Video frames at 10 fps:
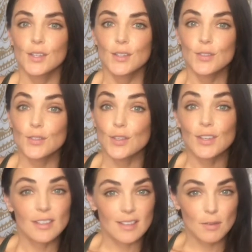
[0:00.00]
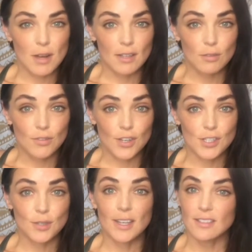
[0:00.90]
So you can see why it's referred
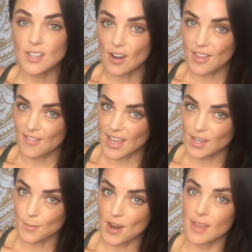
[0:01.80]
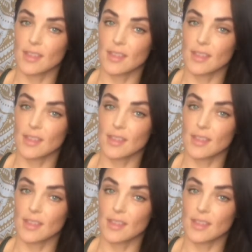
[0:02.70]
to as Darth Vader breath.